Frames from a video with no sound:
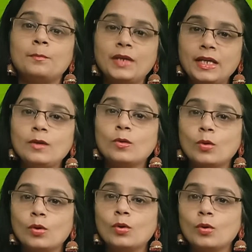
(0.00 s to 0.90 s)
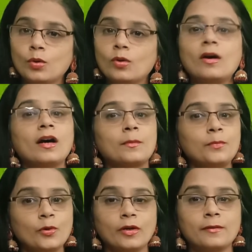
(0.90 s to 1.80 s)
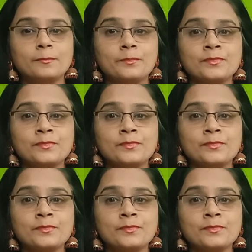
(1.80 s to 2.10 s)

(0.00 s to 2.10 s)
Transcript: P-O-O-R, poor.